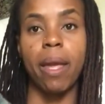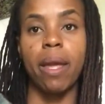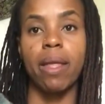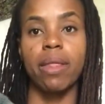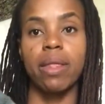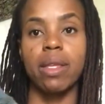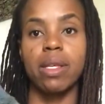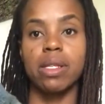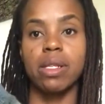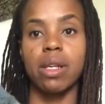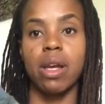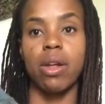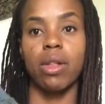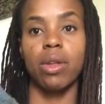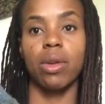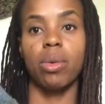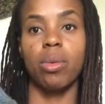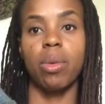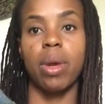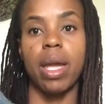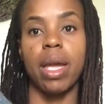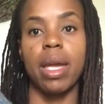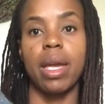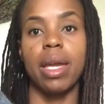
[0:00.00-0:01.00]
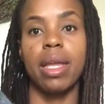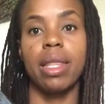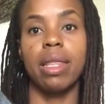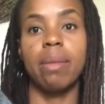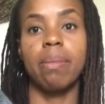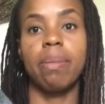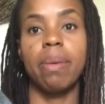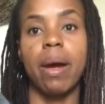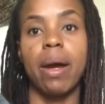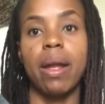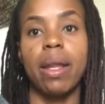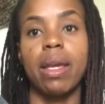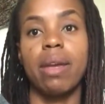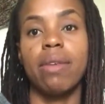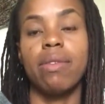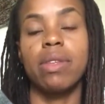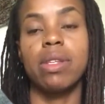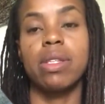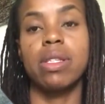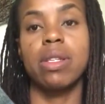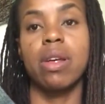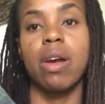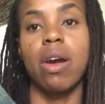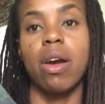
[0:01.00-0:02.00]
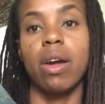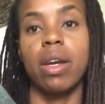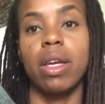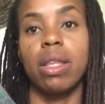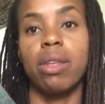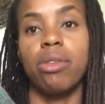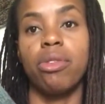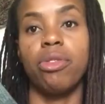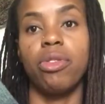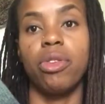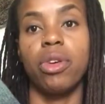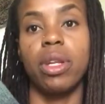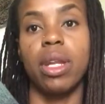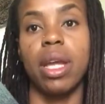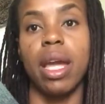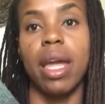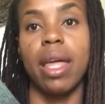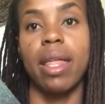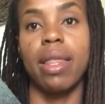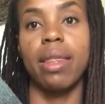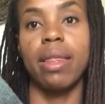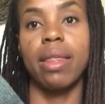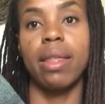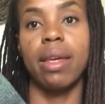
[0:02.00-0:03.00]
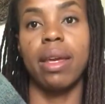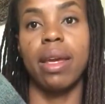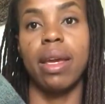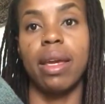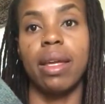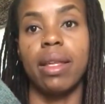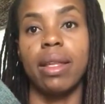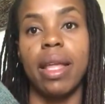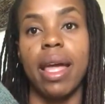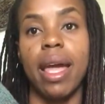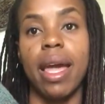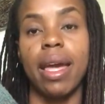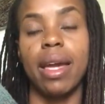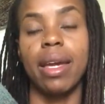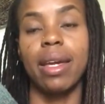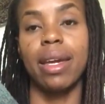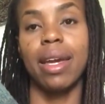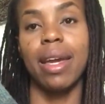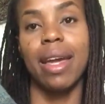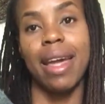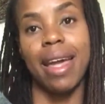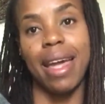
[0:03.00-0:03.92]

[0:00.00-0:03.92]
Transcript: This colorway in the body of the sock, in the foot and the leg,